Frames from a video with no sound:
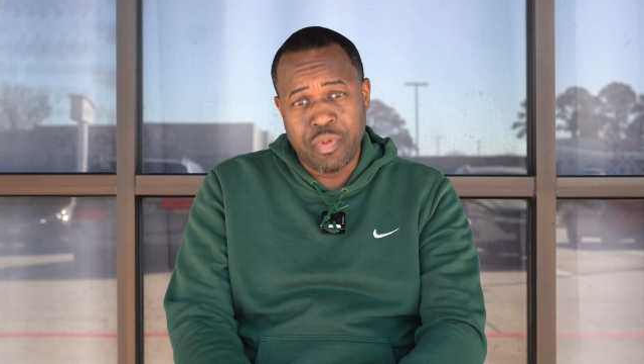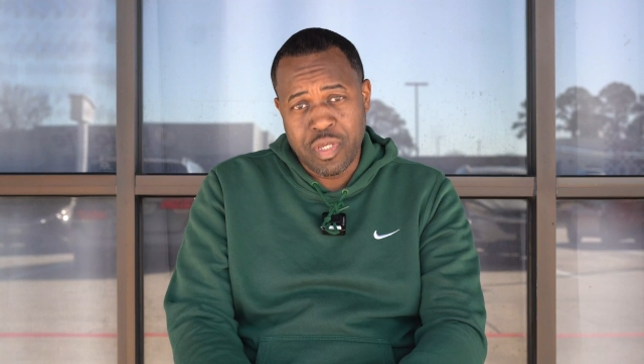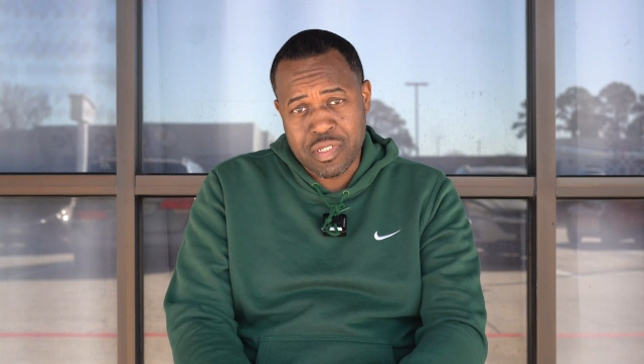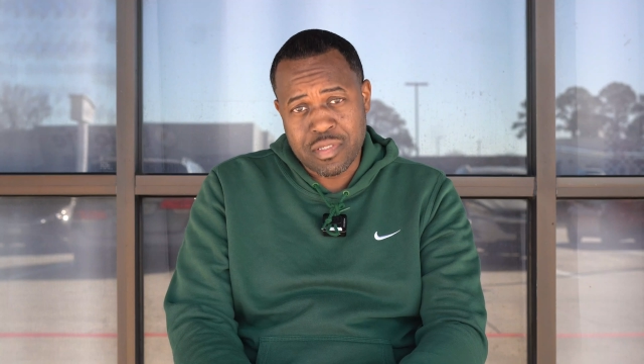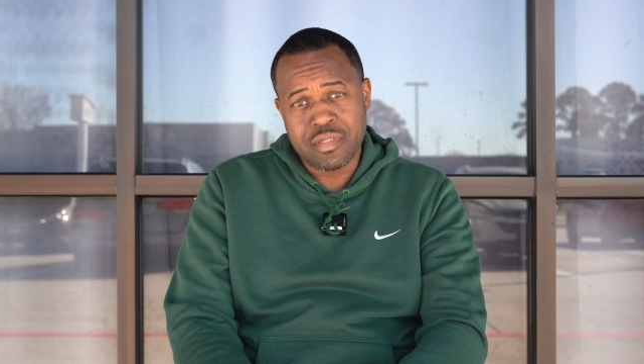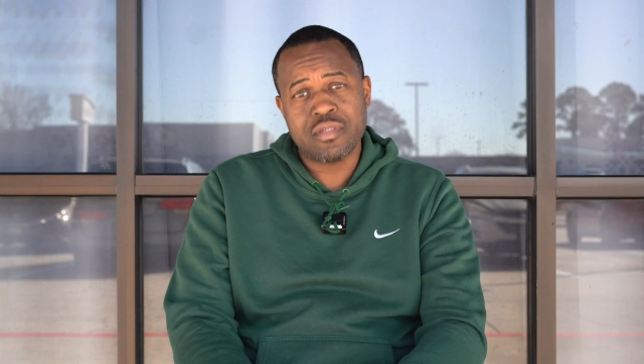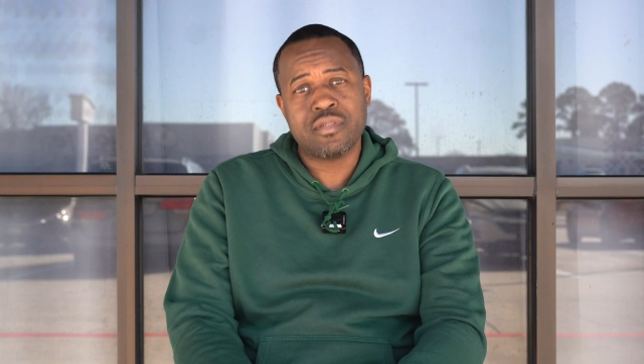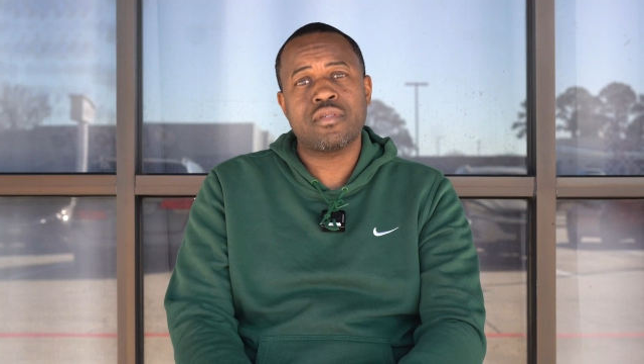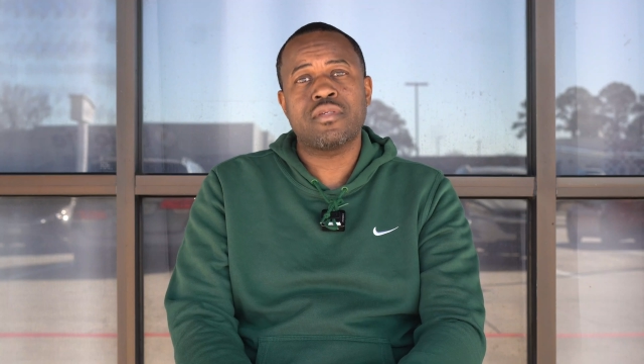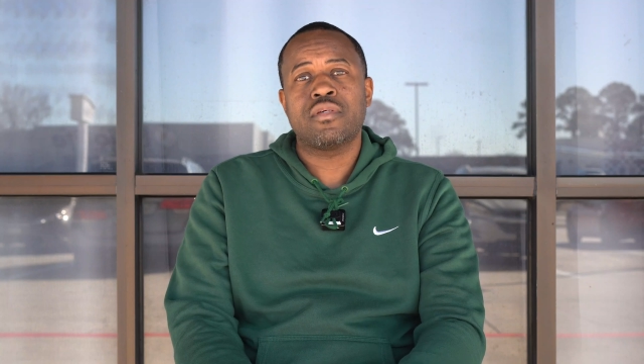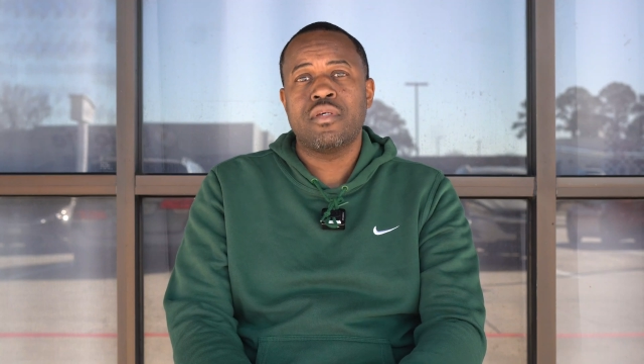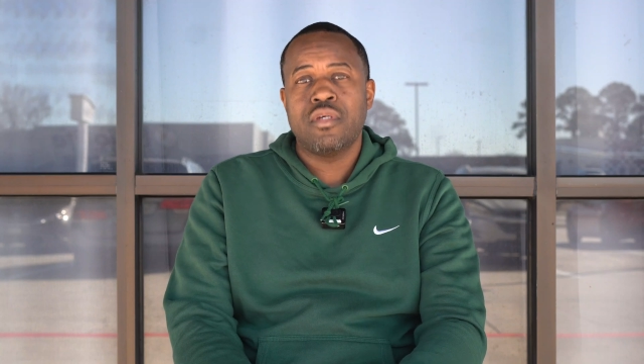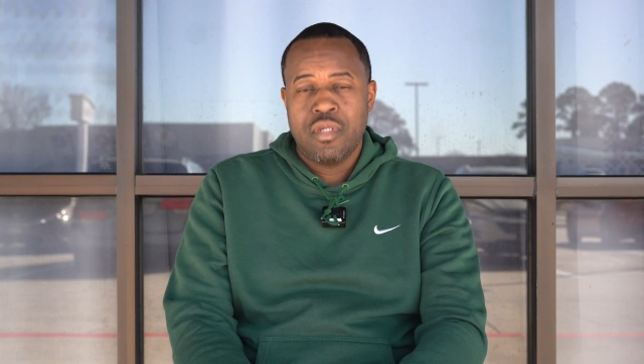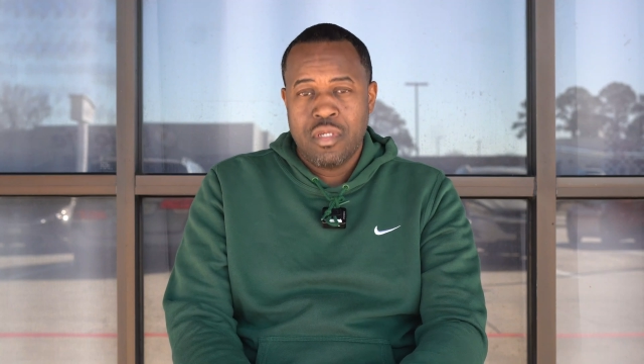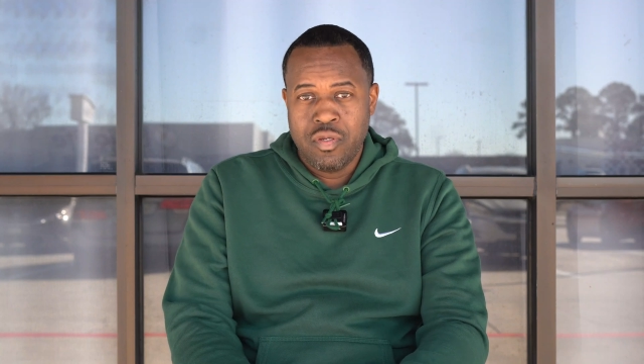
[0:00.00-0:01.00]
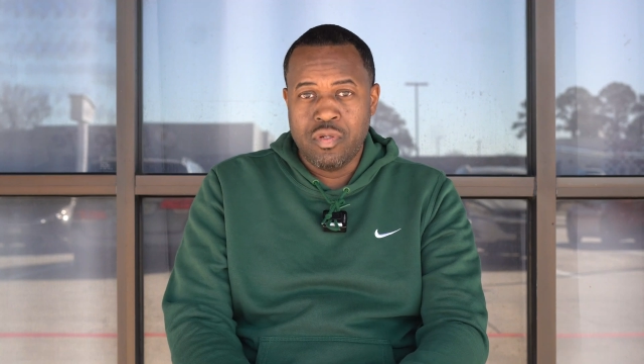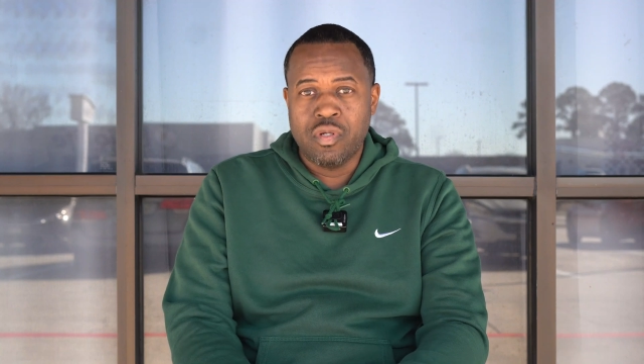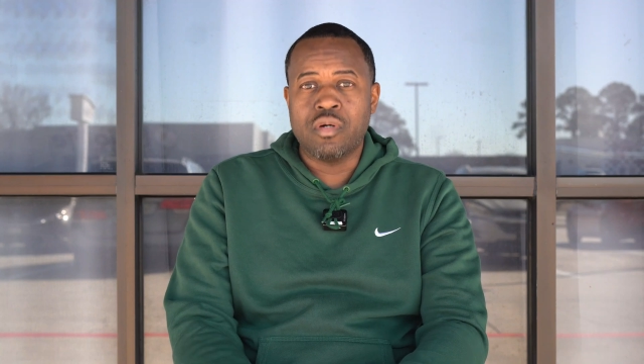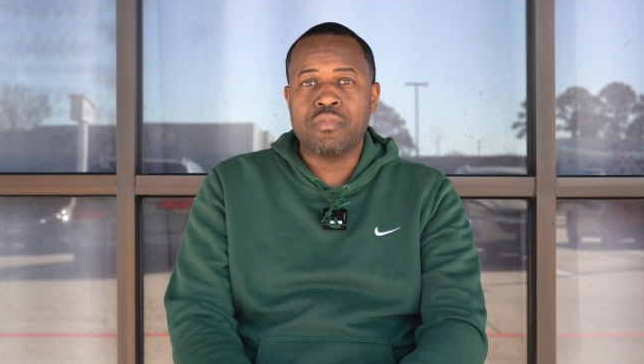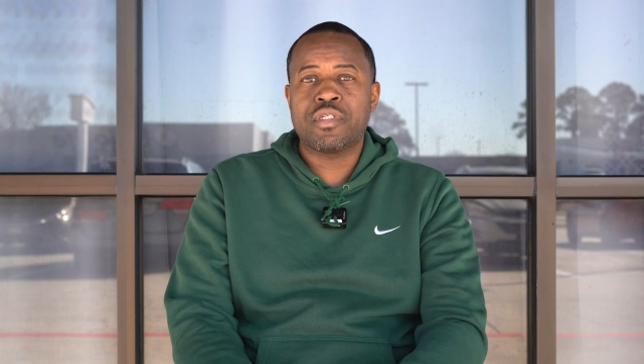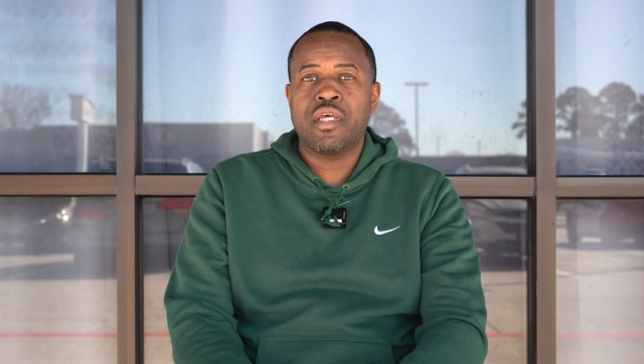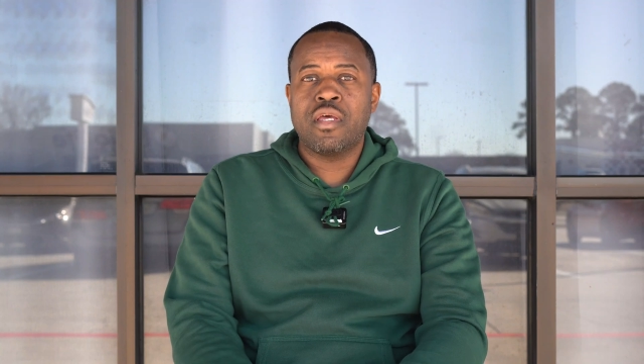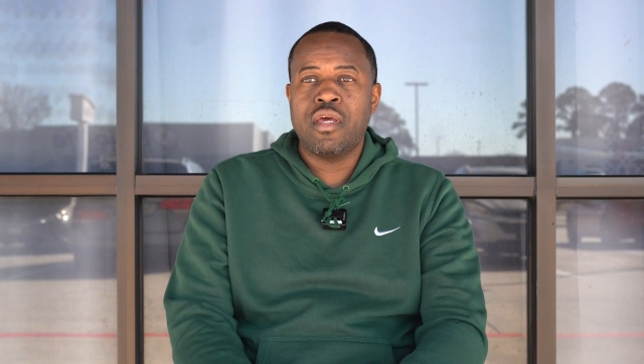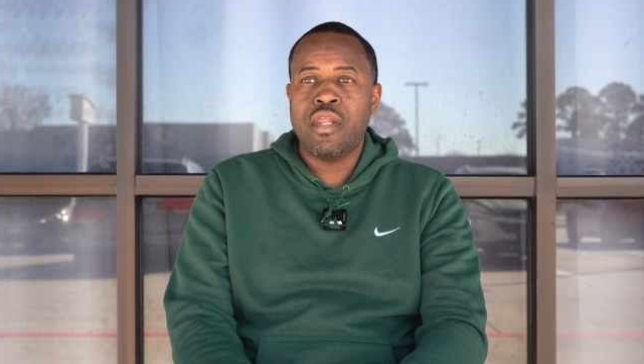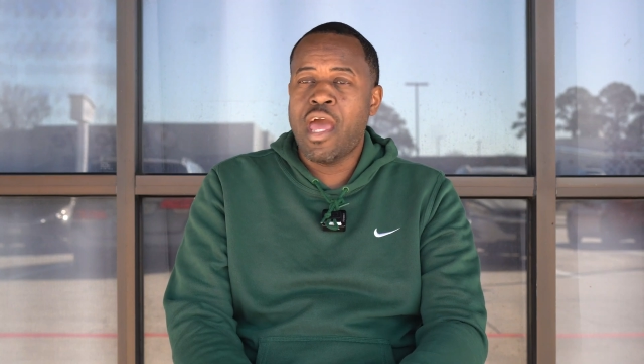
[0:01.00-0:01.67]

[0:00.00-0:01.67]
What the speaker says: business, you know what I'm saying?